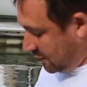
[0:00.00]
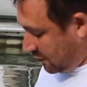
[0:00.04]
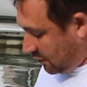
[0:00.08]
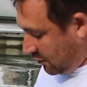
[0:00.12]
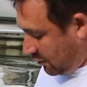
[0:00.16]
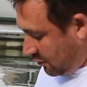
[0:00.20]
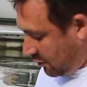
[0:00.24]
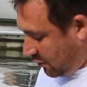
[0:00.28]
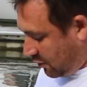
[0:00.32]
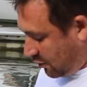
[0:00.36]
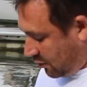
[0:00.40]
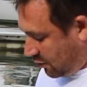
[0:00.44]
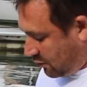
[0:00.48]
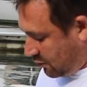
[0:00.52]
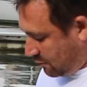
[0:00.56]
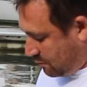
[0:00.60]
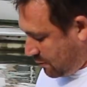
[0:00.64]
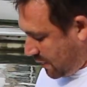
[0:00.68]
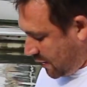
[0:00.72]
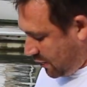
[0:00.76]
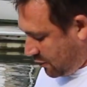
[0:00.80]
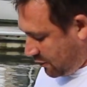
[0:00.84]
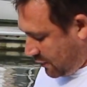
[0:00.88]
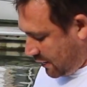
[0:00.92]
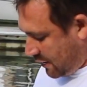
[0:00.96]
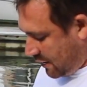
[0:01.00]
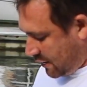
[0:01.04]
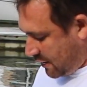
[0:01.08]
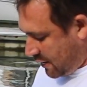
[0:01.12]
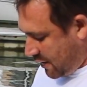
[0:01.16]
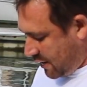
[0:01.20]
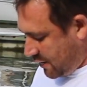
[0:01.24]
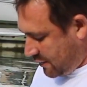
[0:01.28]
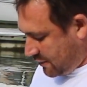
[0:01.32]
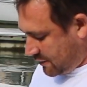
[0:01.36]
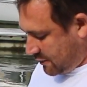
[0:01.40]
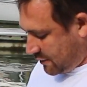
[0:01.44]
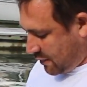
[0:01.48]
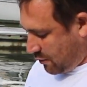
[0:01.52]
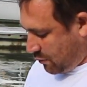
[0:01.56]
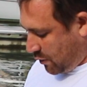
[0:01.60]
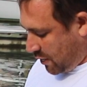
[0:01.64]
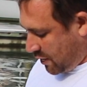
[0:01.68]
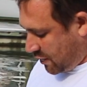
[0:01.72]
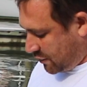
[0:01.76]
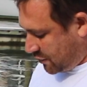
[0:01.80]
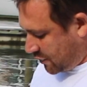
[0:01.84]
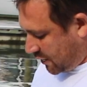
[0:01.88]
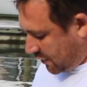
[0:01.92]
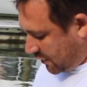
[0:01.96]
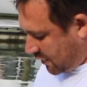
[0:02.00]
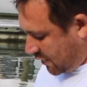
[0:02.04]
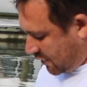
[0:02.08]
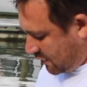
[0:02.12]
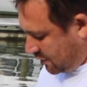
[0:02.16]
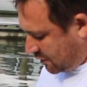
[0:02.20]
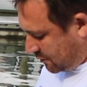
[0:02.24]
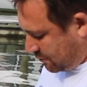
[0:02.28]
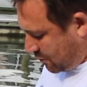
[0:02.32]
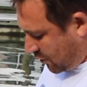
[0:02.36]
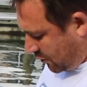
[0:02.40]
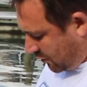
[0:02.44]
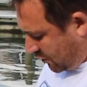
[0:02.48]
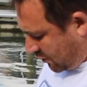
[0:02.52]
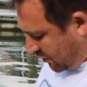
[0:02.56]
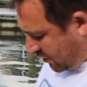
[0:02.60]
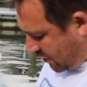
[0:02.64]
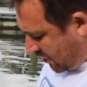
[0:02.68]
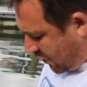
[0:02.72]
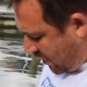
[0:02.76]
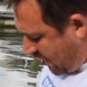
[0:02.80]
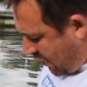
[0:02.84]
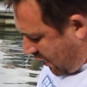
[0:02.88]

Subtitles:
Still a lot of good meat on here to eat, so we're going to chuck that in the smoker.